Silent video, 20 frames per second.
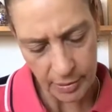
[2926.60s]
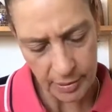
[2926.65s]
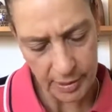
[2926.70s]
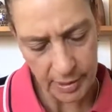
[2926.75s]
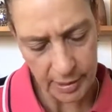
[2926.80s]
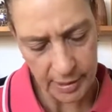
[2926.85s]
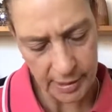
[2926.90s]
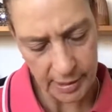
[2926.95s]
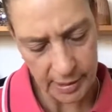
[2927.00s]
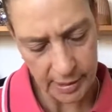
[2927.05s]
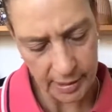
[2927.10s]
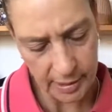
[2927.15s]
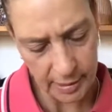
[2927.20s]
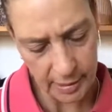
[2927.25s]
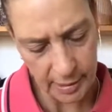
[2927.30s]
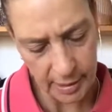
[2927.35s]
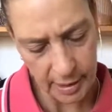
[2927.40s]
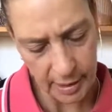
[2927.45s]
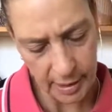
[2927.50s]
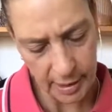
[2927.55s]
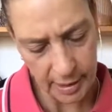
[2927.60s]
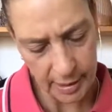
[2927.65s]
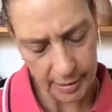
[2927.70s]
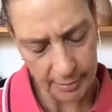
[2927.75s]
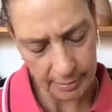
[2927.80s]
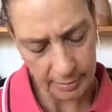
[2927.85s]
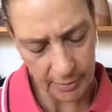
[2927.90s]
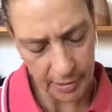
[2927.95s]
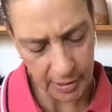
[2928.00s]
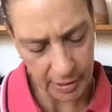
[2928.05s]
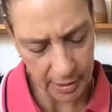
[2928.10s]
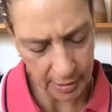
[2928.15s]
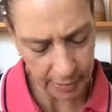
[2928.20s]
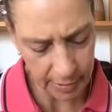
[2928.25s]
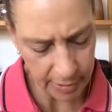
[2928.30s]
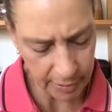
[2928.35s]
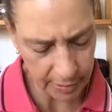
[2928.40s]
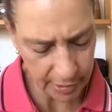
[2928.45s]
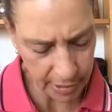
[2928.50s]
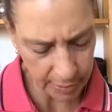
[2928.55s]
this. We don't
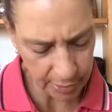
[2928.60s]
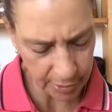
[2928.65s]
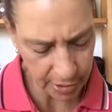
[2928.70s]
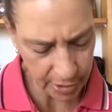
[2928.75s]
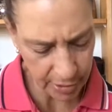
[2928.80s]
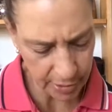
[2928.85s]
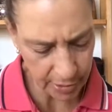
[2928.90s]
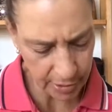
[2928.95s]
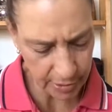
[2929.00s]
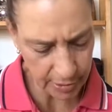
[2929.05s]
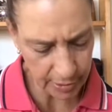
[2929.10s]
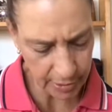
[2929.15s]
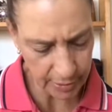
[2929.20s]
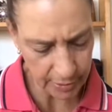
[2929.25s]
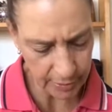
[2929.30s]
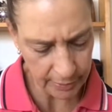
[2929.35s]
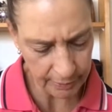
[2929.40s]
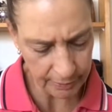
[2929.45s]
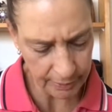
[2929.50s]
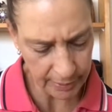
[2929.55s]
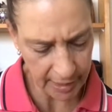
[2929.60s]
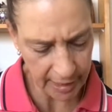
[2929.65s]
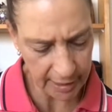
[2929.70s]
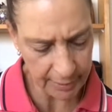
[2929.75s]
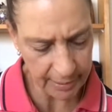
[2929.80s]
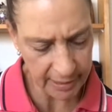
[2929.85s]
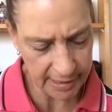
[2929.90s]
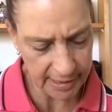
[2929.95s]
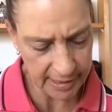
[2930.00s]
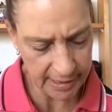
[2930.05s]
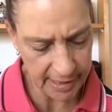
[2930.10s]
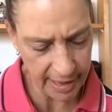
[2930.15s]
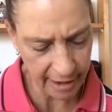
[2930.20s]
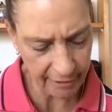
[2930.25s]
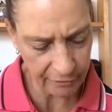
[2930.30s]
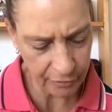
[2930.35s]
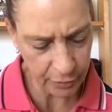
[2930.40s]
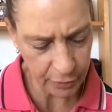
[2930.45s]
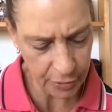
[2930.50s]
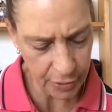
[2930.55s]
want the Bridget Oon. Egg butt
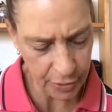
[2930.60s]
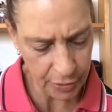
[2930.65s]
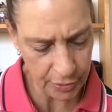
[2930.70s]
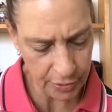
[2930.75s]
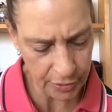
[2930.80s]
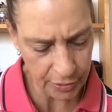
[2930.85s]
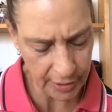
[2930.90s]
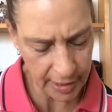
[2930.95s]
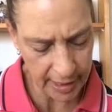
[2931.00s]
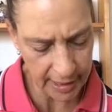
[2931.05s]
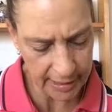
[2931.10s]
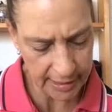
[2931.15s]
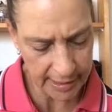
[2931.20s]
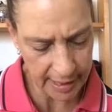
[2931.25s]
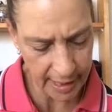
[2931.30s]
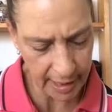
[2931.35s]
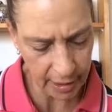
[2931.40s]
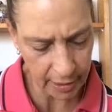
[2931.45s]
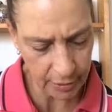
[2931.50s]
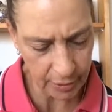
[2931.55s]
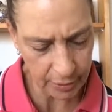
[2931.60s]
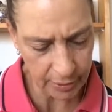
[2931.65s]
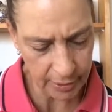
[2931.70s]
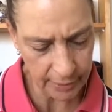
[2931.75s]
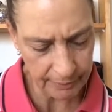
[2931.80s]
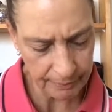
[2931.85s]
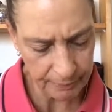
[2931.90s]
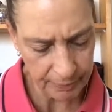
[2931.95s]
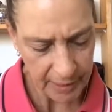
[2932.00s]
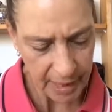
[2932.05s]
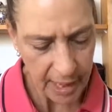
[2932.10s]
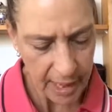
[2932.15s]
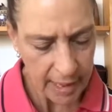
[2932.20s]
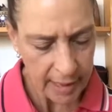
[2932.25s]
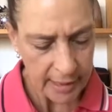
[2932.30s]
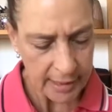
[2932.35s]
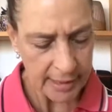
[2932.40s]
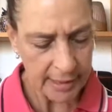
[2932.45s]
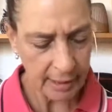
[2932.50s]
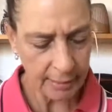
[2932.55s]
snaffle, new trans angled.
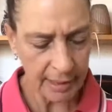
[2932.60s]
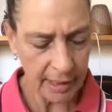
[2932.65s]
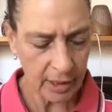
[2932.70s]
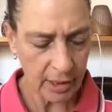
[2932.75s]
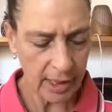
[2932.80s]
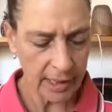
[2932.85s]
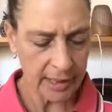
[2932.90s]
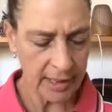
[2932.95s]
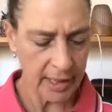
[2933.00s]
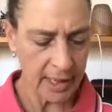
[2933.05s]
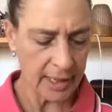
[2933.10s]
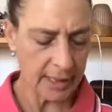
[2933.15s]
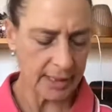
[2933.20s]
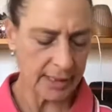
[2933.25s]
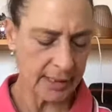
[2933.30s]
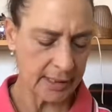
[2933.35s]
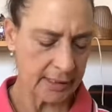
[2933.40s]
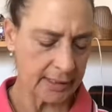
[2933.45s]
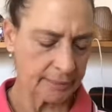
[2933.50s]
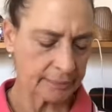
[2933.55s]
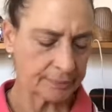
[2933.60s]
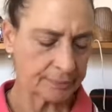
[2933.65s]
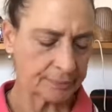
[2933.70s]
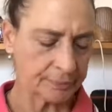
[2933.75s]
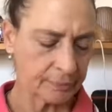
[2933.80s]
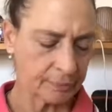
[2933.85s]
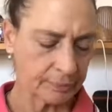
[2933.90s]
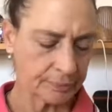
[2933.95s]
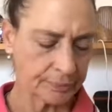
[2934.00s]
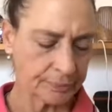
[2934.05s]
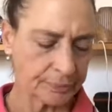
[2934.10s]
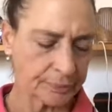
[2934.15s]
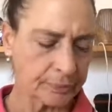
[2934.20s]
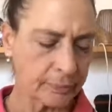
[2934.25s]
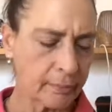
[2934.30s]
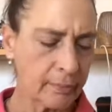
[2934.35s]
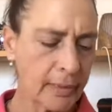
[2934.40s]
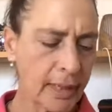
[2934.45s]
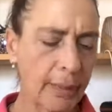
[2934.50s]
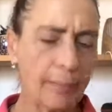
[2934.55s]
Something like this.
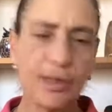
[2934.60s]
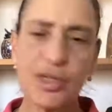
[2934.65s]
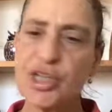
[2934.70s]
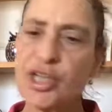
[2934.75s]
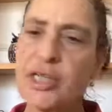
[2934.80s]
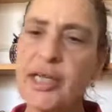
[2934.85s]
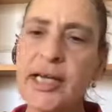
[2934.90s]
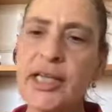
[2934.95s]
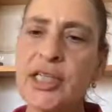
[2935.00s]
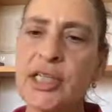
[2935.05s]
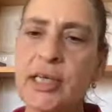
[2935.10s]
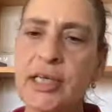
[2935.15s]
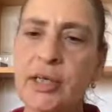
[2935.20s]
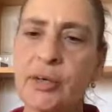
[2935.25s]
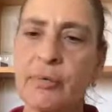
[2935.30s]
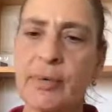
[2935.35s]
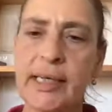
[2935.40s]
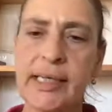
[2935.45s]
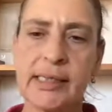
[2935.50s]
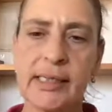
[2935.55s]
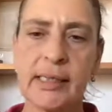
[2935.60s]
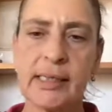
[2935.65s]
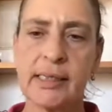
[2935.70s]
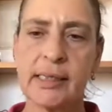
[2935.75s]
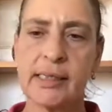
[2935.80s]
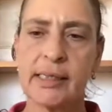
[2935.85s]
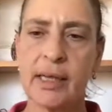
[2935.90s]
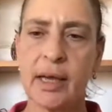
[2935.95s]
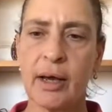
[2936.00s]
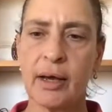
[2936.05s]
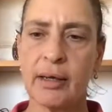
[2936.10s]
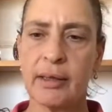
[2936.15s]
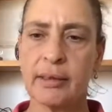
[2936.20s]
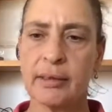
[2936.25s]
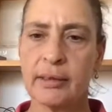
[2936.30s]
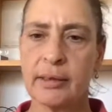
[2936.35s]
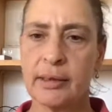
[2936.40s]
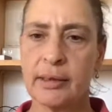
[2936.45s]
But you need to, the reason, so.